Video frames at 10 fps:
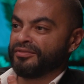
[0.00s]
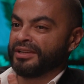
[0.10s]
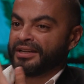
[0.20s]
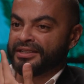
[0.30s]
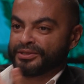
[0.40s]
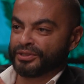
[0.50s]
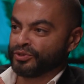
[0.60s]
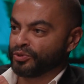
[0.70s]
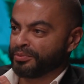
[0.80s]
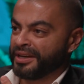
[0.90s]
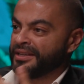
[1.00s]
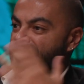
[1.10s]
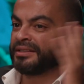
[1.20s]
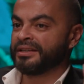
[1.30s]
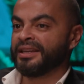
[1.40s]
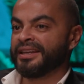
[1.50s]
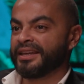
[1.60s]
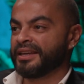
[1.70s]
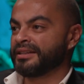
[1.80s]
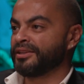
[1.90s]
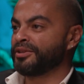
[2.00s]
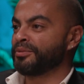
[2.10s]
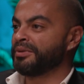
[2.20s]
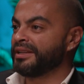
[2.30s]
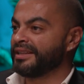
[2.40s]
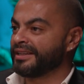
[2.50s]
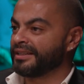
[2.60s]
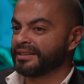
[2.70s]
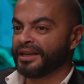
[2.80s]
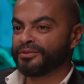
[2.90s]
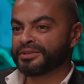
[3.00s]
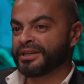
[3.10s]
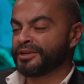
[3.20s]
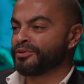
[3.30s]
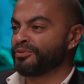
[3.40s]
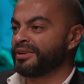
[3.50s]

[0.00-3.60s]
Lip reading: villas in Jumeirah, another building in downtown,